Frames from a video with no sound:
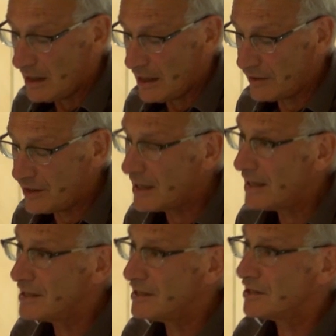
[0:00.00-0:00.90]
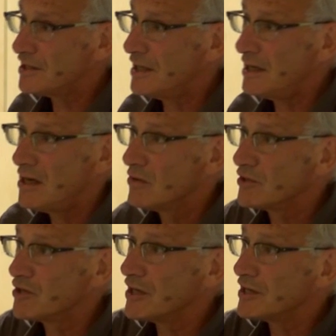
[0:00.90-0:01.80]
Ethnic identity
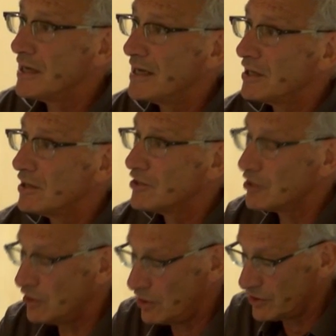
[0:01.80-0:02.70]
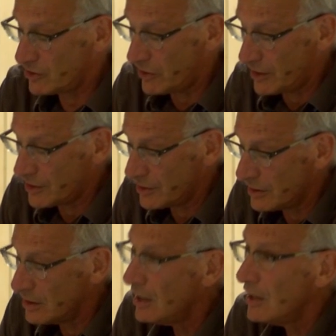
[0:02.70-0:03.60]
was just an ideological construction.
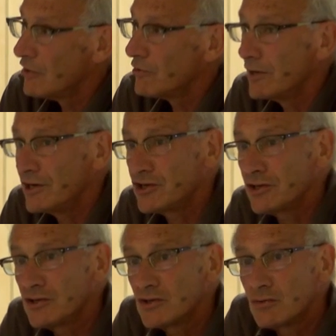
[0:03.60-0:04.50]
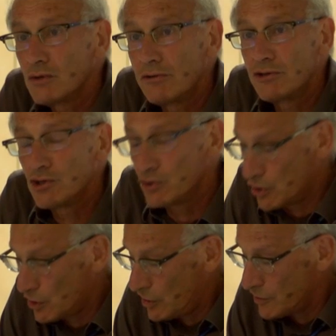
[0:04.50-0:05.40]
Religions were reduced
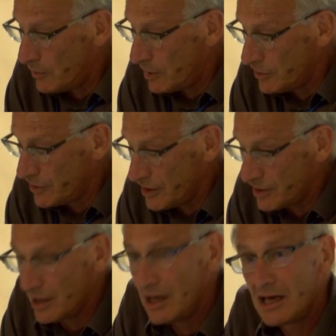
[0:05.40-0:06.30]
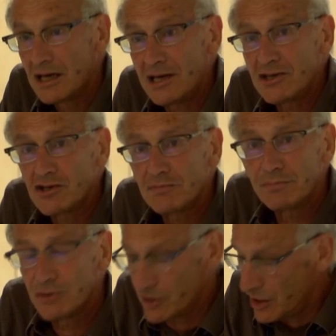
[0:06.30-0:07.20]
to cosmologies. Kinship
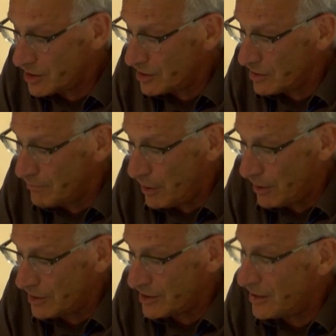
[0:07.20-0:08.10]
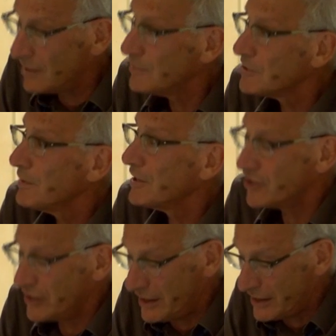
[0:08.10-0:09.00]
was just a symbolic statement about
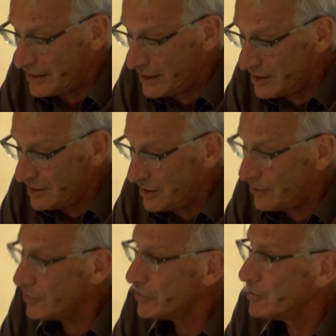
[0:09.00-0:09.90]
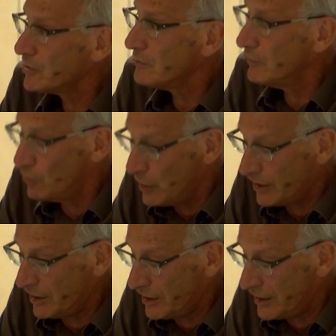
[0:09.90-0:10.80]
shared identity, not a system of
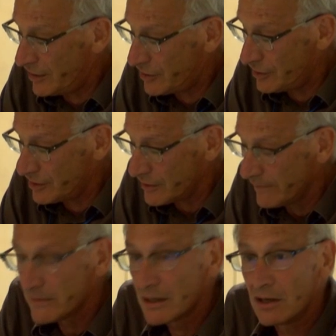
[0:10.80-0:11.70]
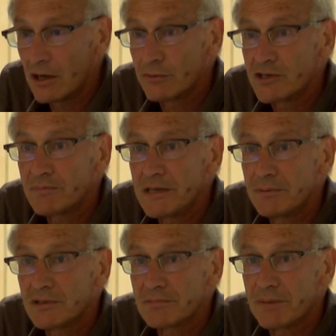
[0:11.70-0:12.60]
working connections on which
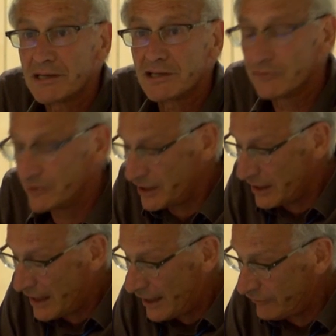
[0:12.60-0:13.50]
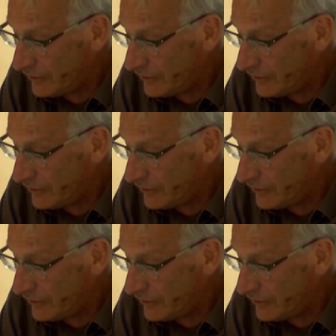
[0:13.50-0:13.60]
people depended for dear life.